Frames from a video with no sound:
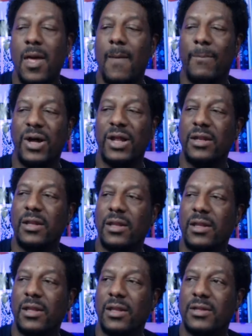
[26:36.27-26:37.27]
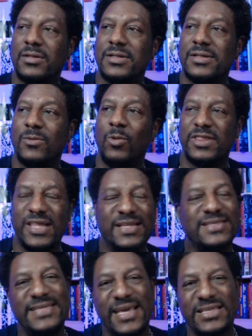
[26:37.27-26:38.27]
But within
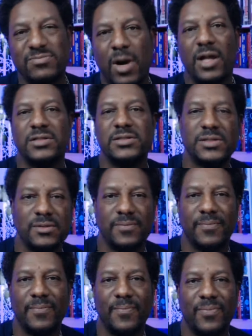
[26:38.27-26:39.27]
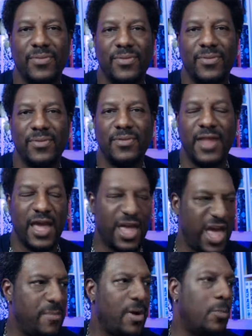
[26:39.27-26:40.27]
6 months, they
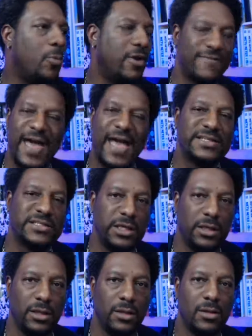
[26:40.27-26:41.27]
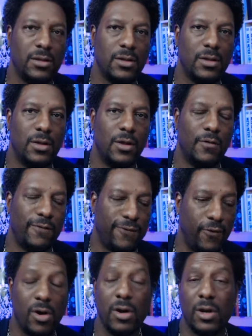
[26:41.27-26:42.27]
came up with a vaccine
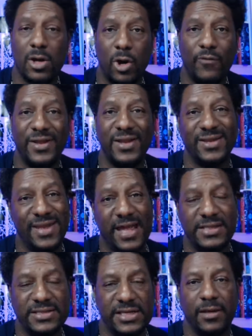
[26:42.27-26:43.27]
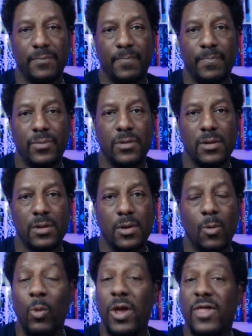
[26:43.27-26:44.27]
for COVID-19
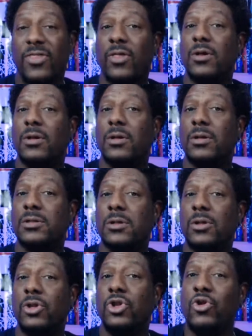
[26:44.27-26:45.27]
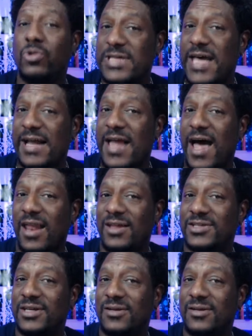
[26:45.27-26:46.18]
with new technology.